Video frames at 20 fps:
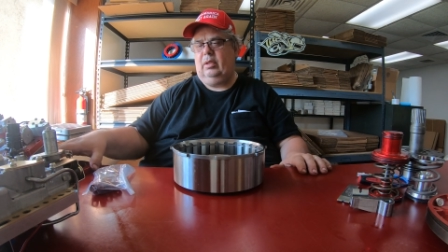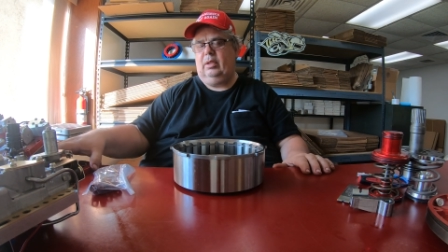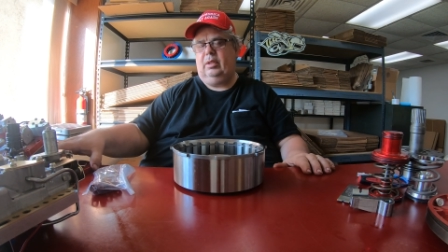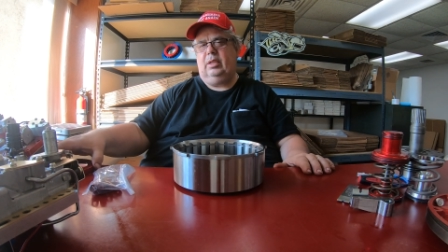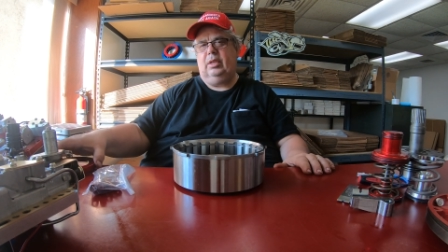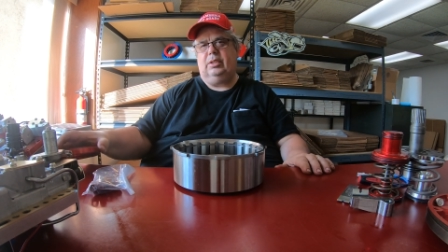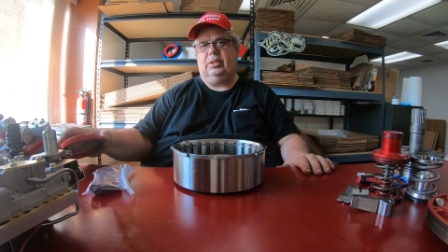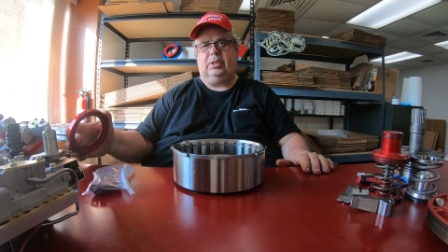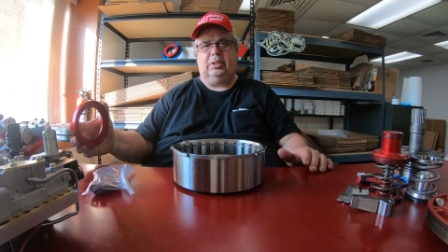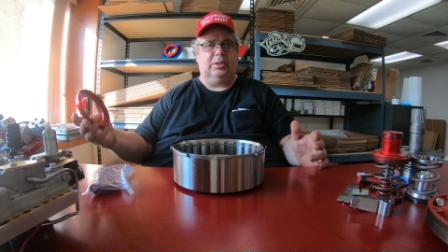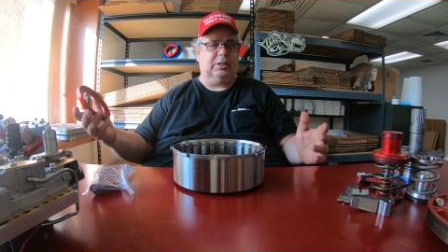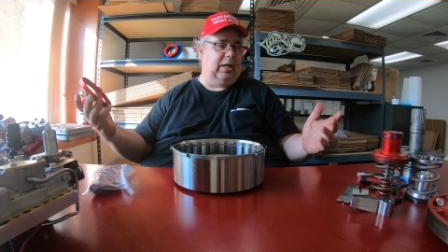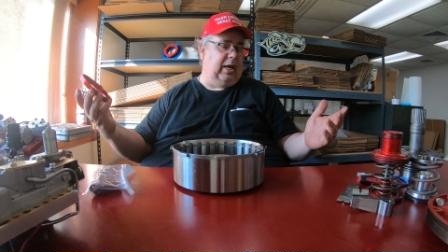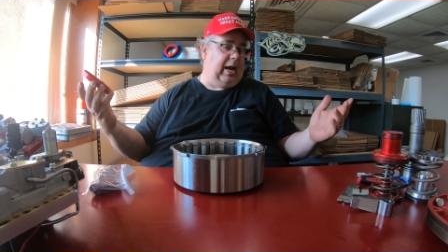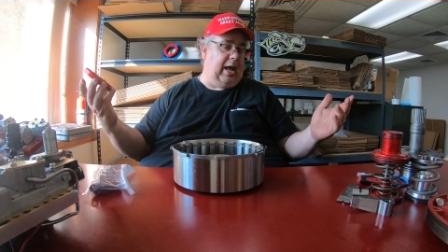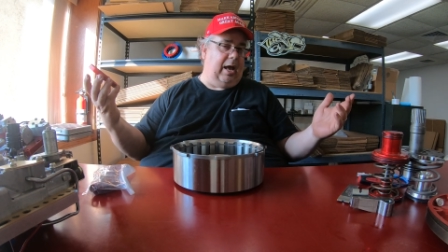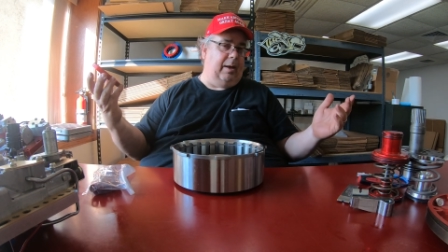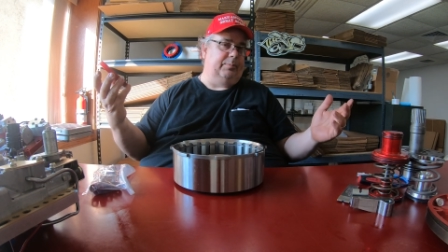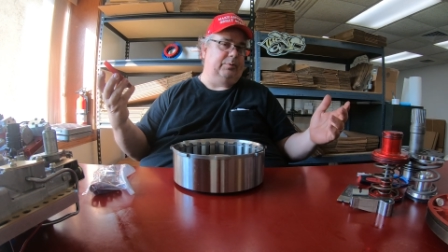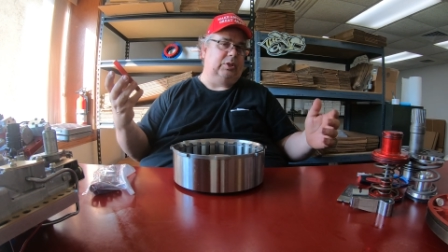this is an
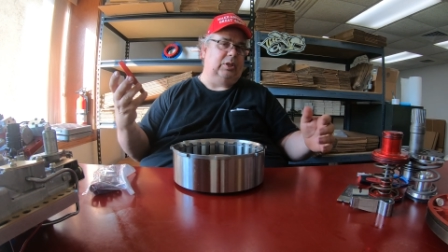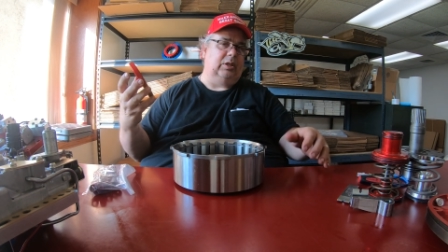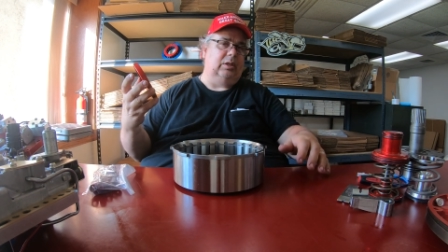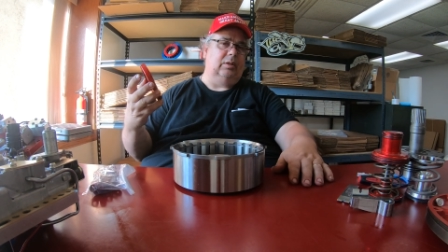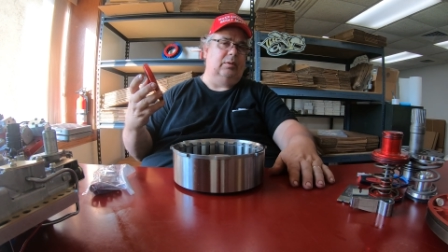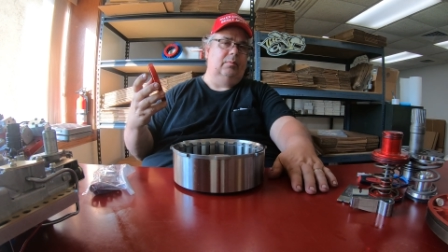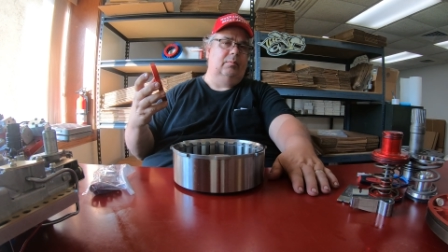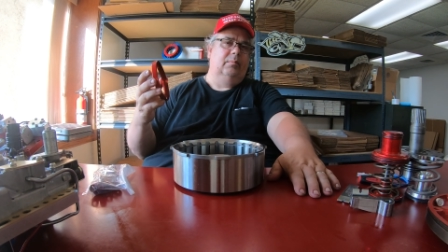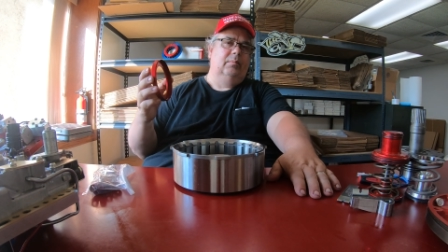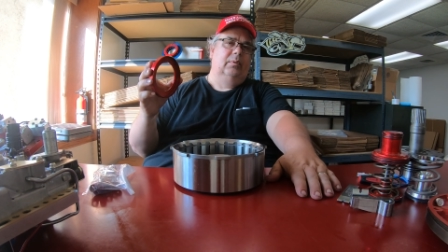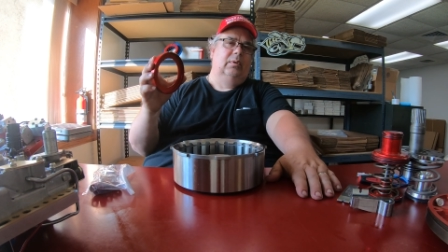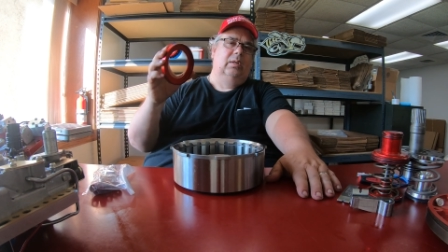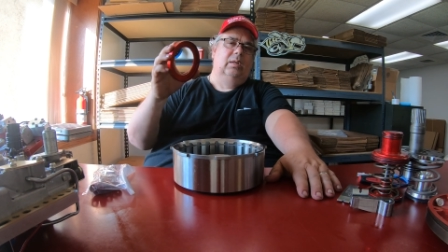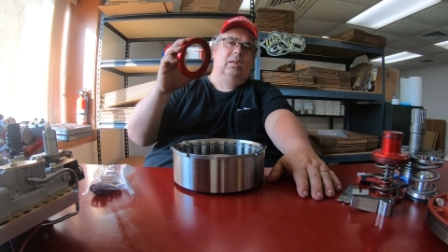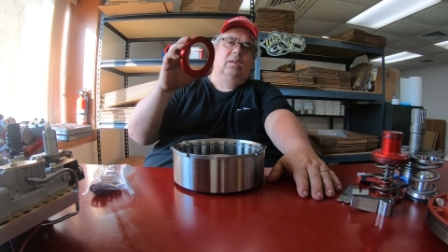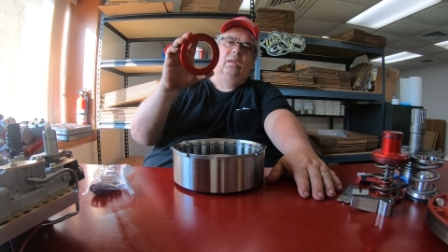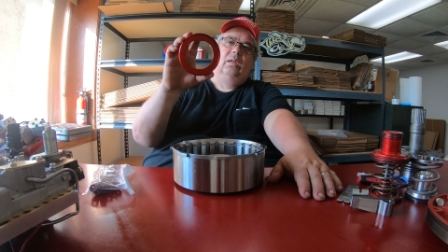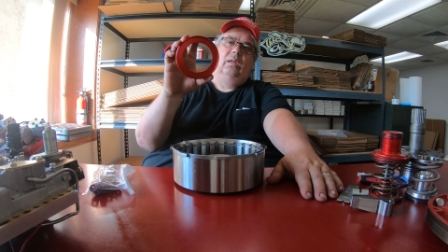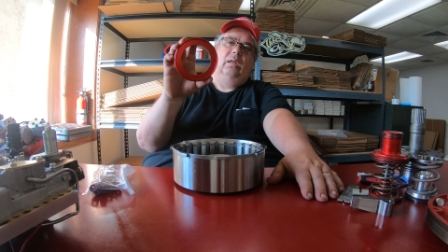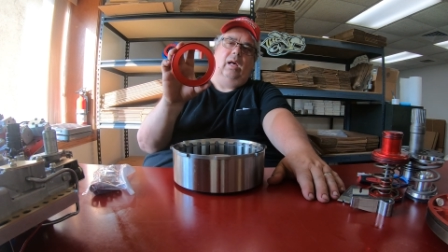option,
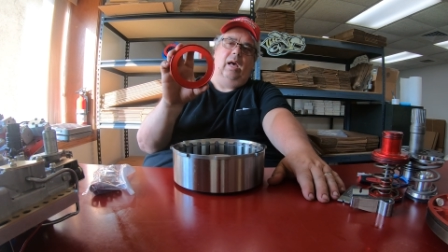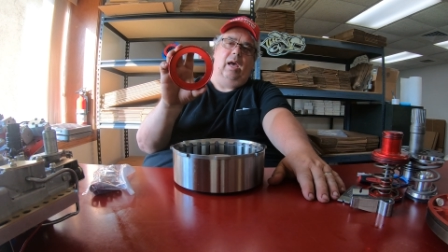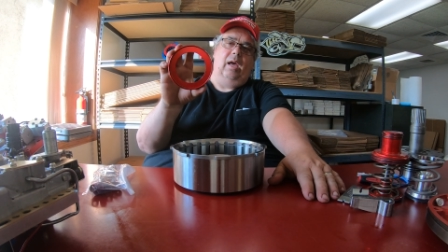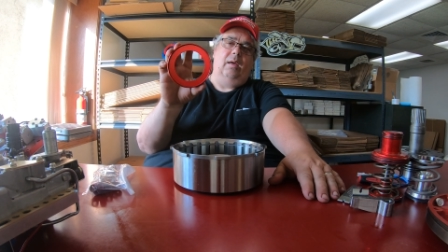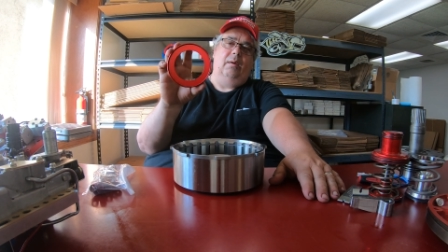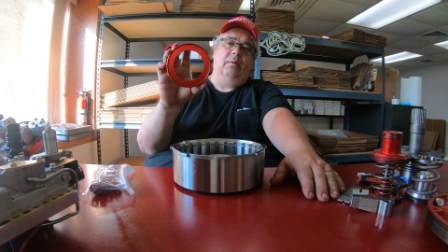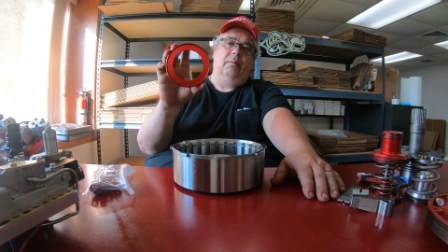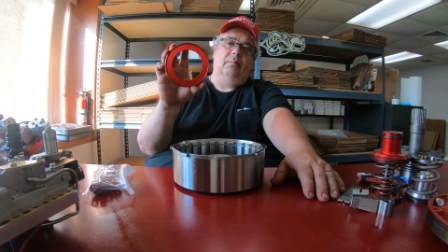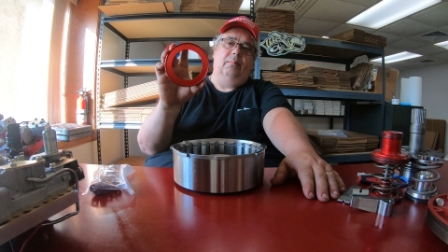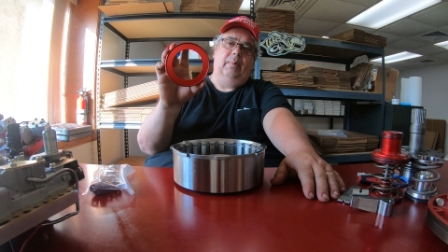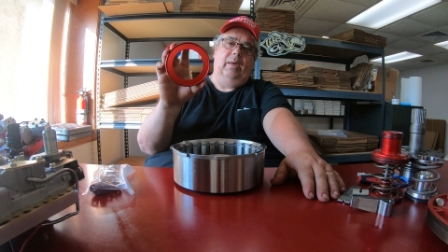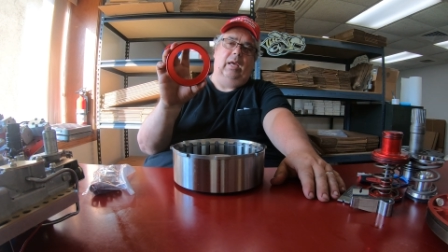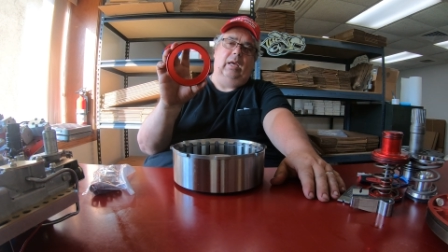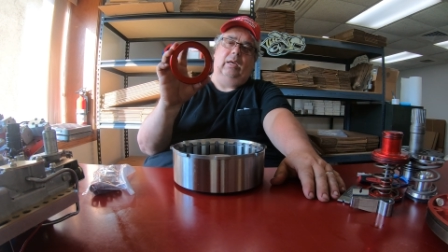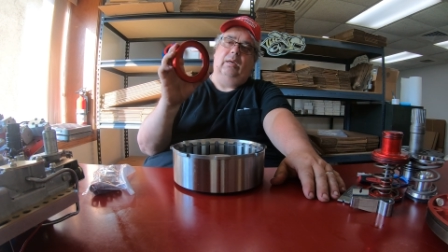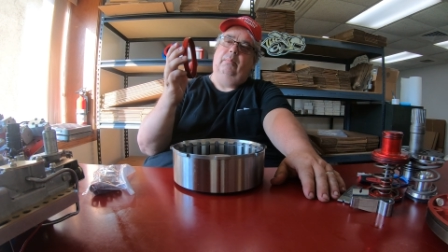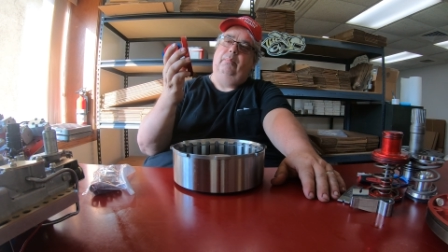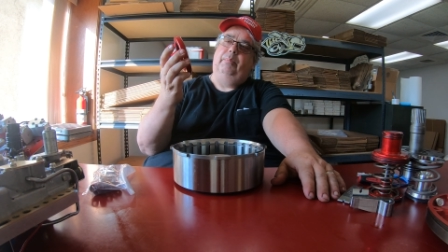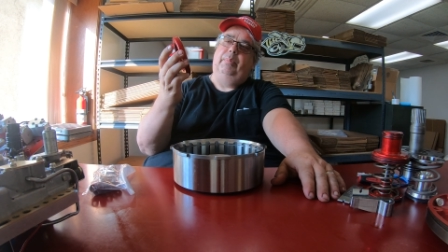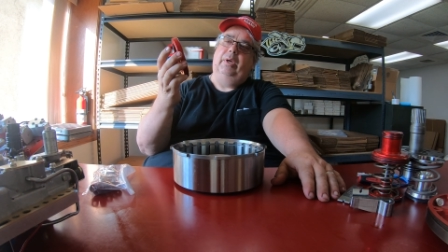I
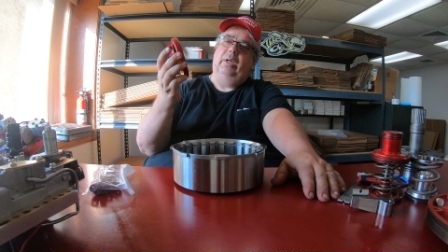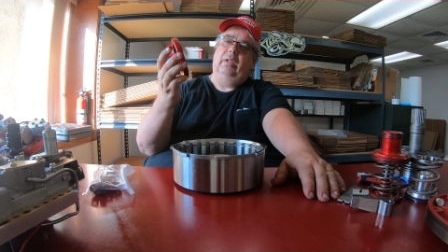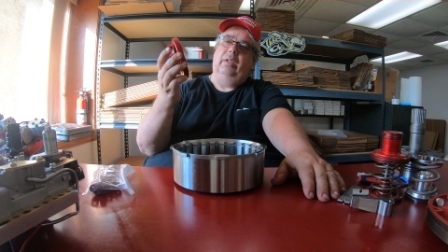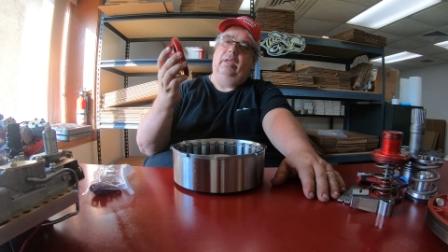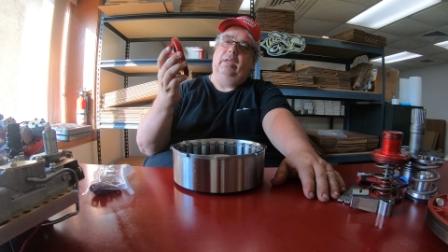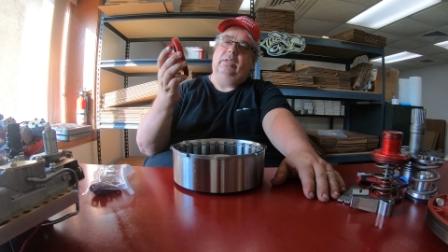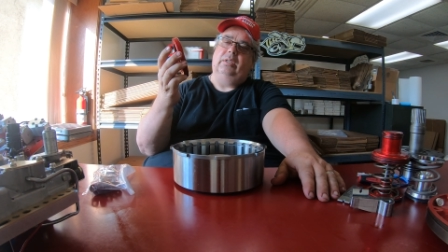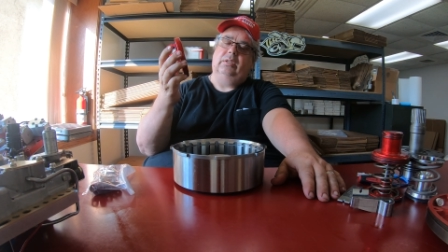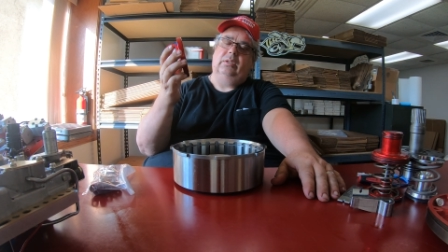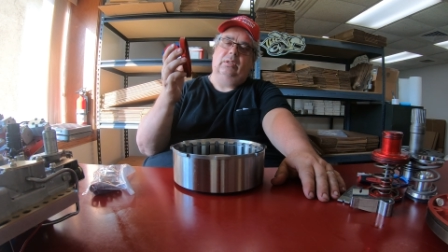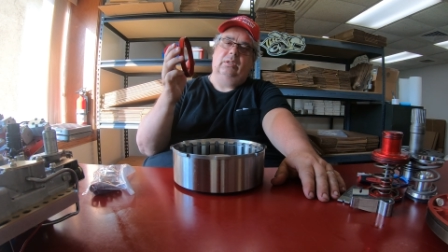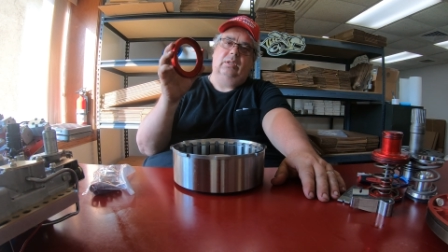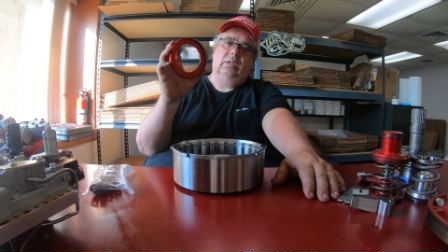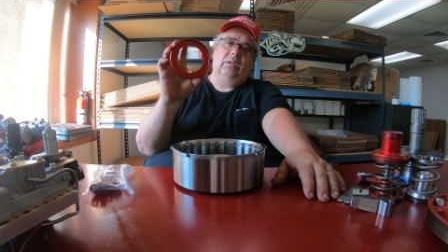make billet